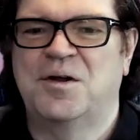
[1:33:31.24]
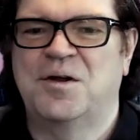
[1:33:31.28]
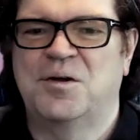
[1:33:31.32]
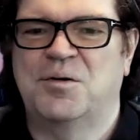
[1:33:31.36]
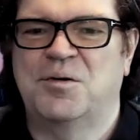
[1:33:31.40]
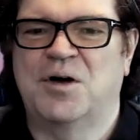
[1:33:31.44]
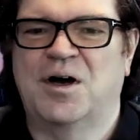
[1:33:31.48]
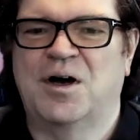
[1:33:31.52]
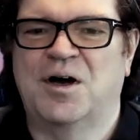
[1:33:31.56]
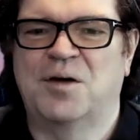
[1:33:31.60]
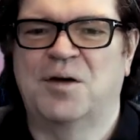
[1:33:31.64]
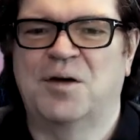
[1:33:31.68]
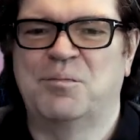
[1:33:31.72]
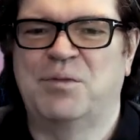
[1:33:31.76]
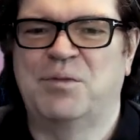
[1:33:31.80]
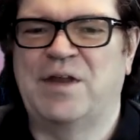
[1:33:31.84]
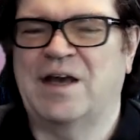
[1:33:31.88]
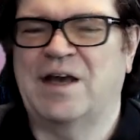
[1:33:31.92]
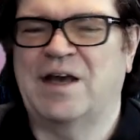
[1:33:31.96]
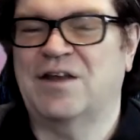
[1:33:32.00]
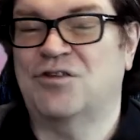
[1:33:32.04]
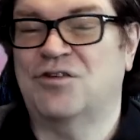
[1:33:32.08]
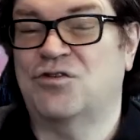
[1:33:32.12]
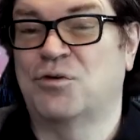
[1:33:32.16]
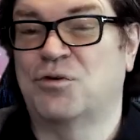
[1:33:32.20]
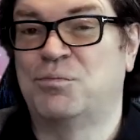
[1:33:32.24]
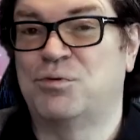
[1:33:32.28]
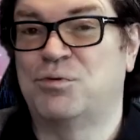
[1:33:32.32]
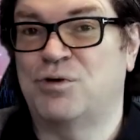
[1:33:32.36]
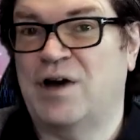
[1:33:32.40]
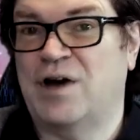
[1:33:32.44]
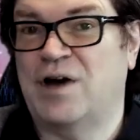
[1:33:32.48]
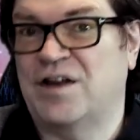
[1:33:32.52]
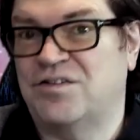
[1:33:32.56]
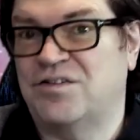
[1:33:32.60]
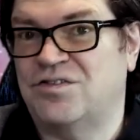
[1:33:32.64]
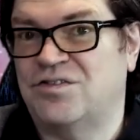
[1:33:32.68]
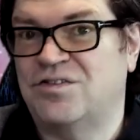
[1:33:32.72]
But that gets
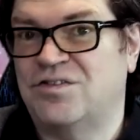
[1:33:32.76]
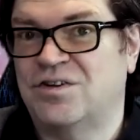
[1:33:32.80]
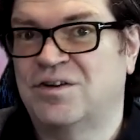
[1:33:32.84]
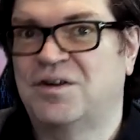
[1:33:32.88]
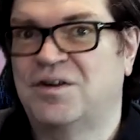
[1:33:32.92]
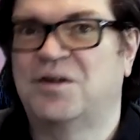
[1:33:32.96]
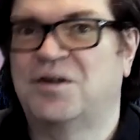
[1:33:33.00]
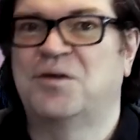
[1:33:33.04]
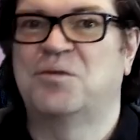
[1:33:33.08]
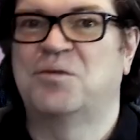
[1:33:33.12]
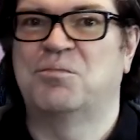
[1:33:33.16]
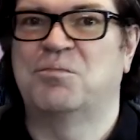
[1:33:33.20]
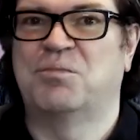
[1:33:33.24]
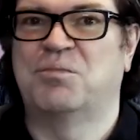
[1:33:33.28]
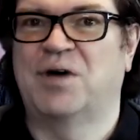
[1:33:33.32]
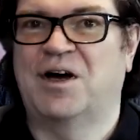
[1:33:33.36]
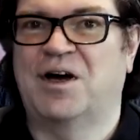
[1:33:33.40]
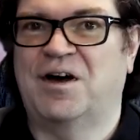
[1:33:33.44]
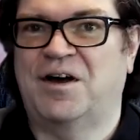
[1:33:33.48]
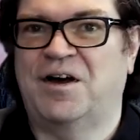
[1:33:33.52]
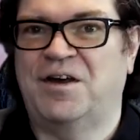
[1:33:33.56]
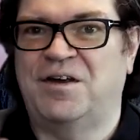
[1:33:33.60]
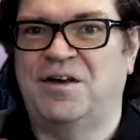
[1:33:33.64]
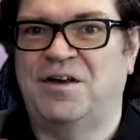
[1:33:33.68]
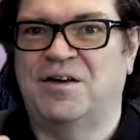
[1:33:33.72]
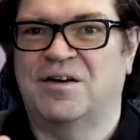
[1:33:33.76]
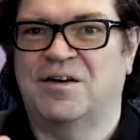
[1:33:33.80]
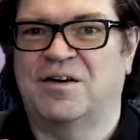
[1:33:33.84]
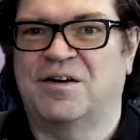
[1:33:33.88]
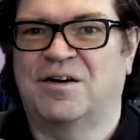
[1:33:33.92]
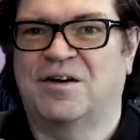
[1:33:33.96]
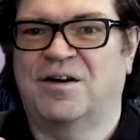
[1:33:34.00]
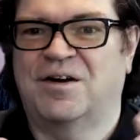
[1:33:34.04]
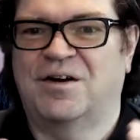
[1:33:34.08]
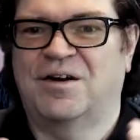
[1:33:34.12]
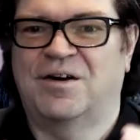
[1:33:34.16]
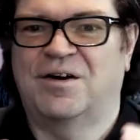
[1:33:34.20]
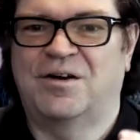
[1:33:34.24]
compressed by
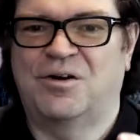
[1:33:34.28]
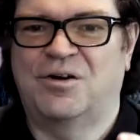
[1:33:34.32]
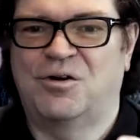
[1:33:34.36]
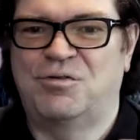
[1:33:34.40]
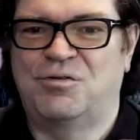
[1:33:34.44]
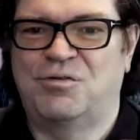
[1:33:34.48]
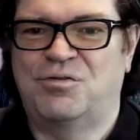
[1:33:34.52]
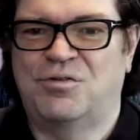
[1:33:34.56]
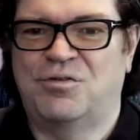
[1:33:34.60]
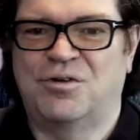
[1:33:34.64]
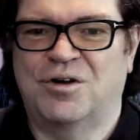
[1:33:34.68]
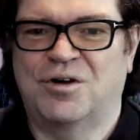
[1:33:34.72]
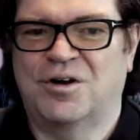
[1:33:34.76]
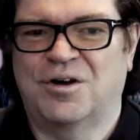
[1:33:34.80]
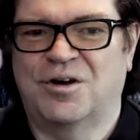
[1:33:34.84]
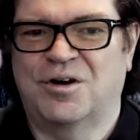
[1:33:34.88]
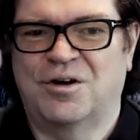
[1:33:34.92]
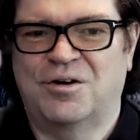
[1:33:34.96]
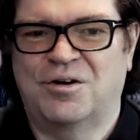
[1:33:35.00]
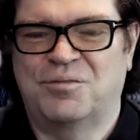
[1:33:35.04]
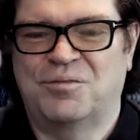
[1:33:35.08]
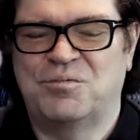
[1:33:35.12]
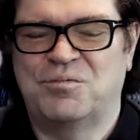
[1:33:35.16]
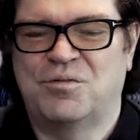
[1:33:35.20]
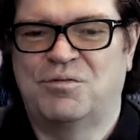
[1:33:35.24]
4